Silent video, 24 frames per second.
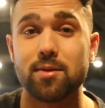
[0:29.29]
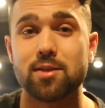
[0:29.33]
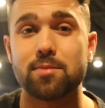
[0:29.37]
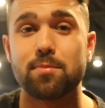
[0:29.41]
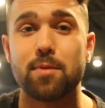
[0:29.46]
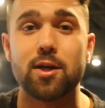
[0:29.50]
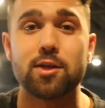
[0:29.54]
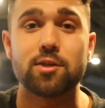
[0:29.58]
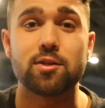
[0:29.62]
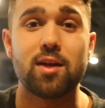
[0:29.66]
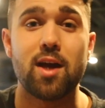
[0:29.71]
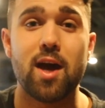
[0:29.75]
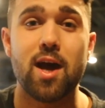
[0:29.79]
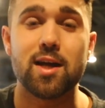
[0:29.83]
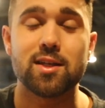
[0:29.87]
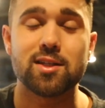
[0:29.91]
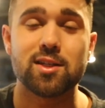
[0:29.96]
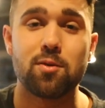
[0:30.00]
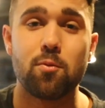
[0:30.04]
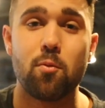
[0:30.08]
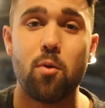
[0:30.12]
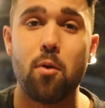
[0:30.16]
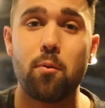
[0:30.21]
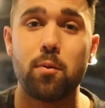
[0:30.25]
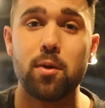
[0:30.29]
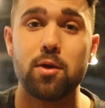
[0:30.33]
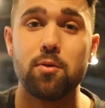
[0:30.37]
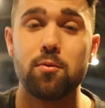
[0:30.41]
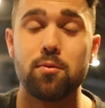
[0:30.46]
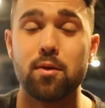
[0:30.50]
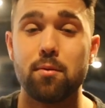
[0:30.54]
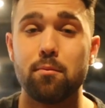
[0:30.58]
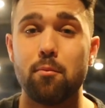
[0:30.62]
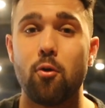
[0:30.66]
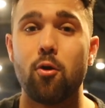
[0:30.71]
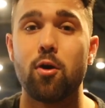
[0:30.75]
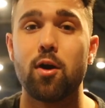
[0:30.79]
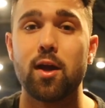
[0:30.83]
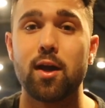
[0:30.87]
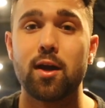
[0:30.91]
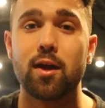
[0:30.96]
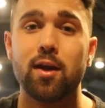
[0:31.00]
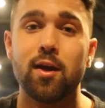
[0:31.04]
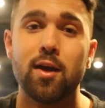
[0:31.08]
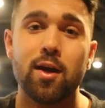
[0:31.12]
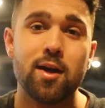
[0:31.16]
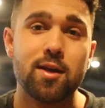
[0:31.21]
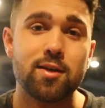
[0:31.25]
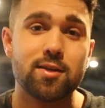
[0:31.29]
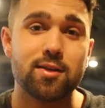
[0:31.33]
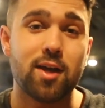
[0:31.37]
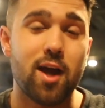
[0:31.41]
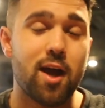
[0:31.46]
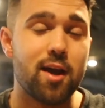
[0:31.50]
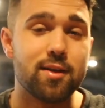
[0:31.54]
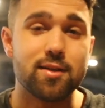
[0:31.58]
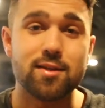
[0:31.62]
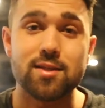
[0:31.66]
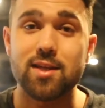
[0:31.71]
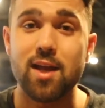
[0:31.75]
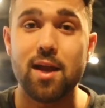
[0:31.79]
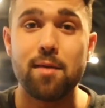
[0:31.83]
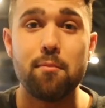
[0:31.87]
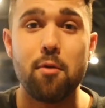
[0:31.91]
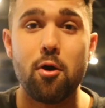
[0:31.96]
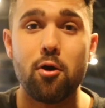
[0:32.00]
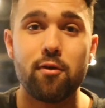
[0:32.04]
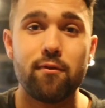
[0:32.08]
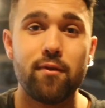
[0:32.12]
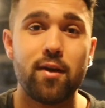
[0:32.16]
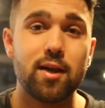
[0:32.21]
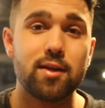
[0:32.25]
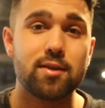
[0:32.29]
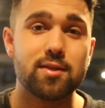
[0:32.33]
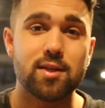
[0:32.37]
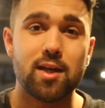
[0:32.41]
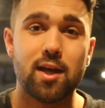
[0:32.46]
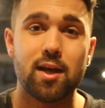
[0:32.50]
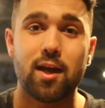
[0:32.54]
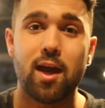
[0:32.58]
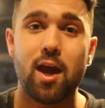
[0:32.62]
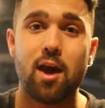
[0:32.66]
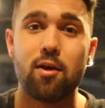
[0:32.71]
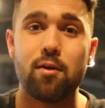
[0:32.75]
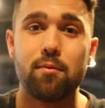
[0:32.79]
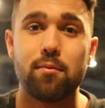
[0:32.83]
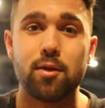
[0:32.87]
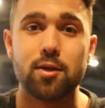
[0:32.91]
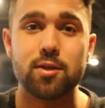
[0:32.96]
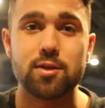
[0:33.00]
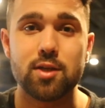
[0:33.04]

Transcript: especially asking what we do in the morning to kind of stay motivated, stay accountable.